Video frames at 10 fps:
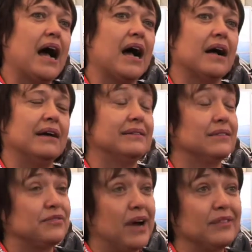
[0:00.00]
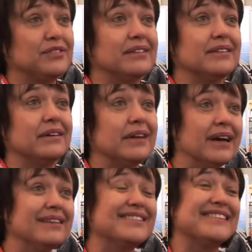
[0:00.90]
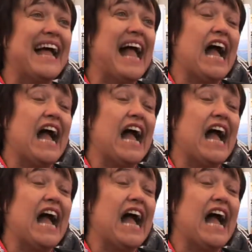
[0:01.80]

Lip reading: It's a five-star deluxe,